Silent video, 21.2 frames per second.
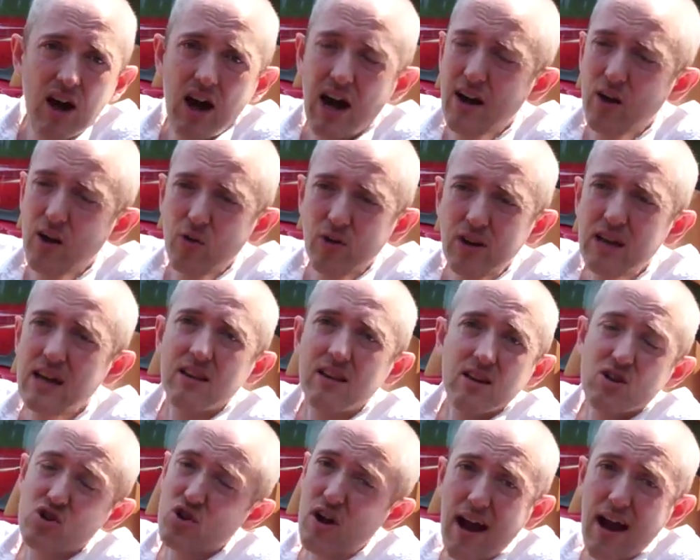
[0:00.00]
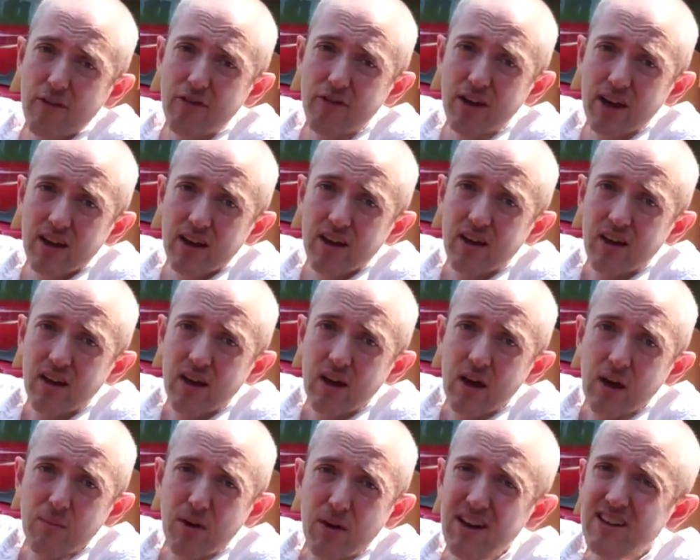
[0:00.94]
I don't need the traffic,
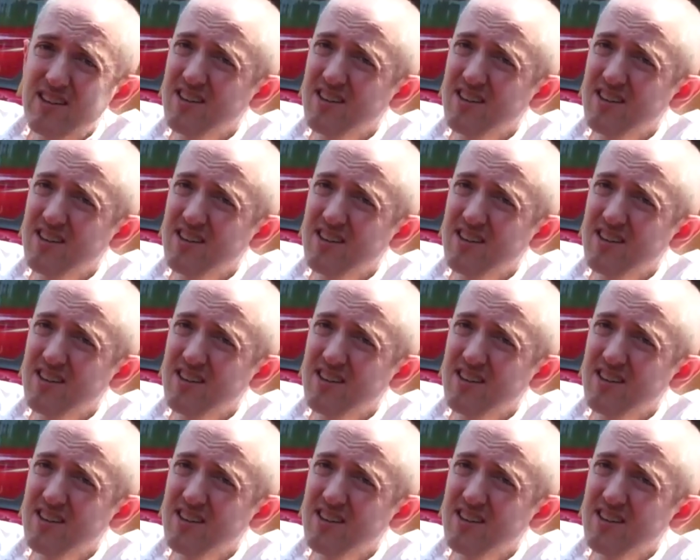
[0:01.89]
but